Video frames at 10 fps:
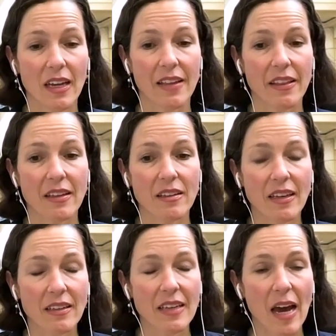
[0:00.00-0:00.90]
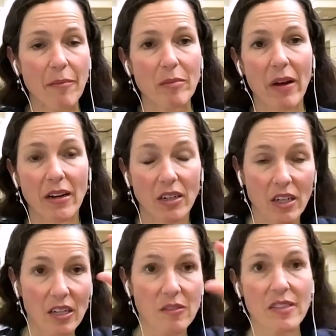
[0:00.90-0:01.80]
And the Kaplan-Meier
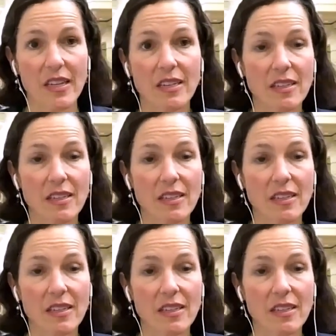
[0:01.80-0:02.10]
curves did